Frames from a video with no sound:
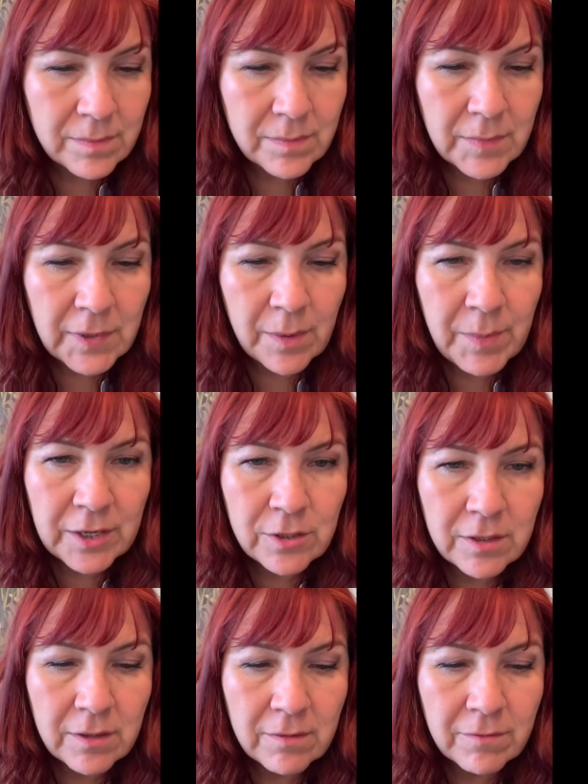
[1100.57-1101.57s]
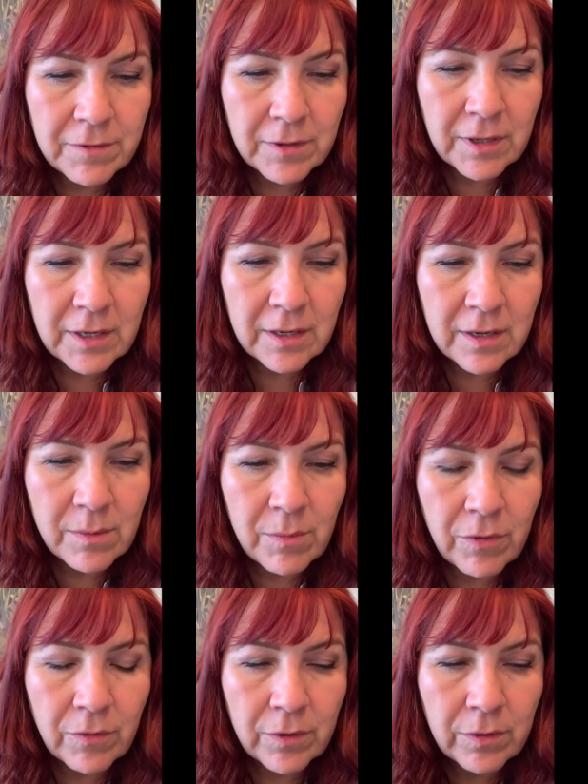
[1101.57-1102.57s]
I'm actually feeling it come
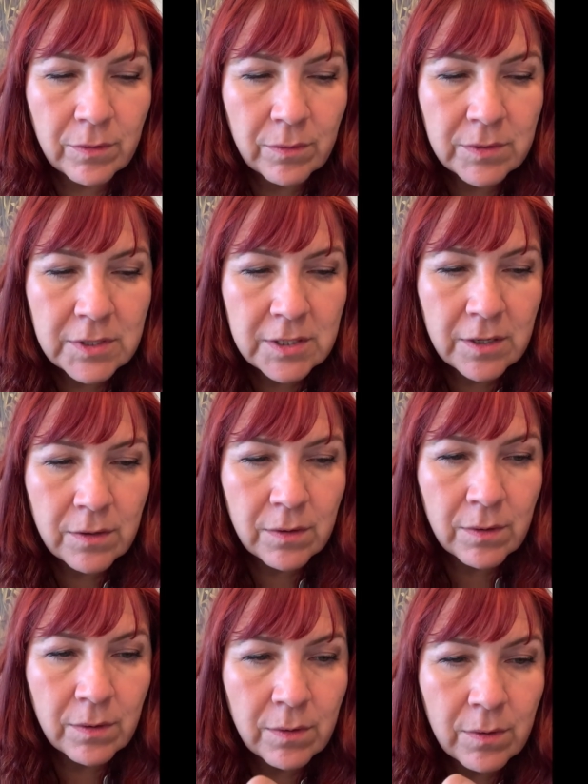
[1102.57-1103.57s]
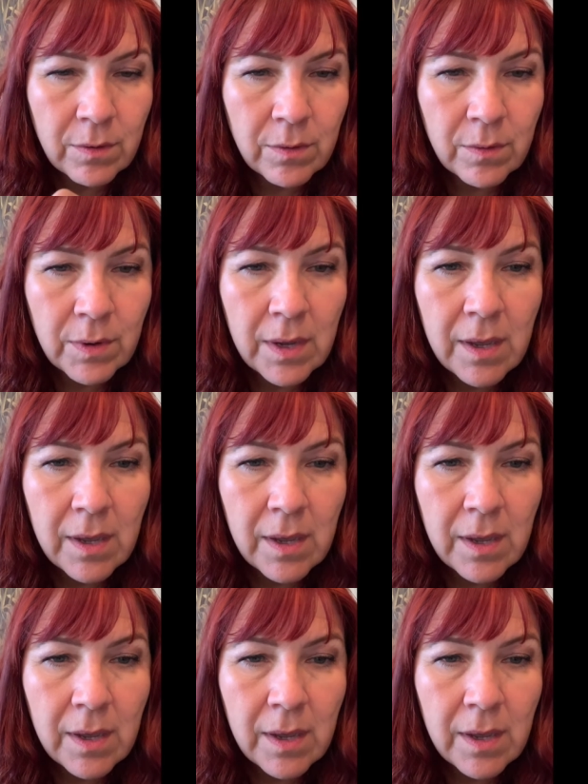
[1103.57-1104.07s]
through. So